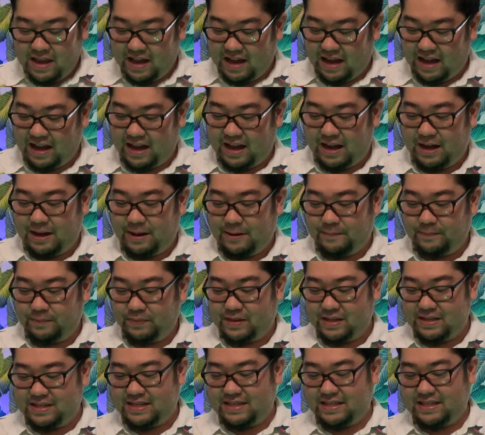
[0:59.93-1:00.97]
um,
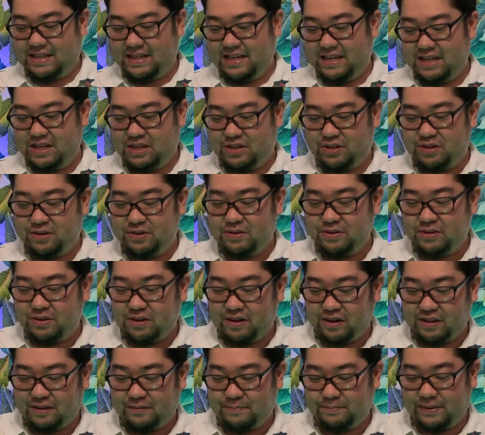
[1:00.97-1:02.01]
this is the True
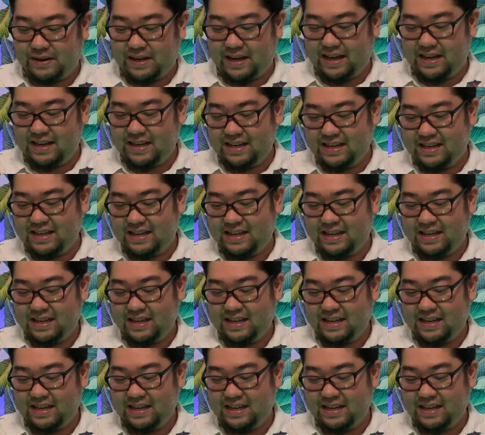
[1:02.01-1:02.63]
North blend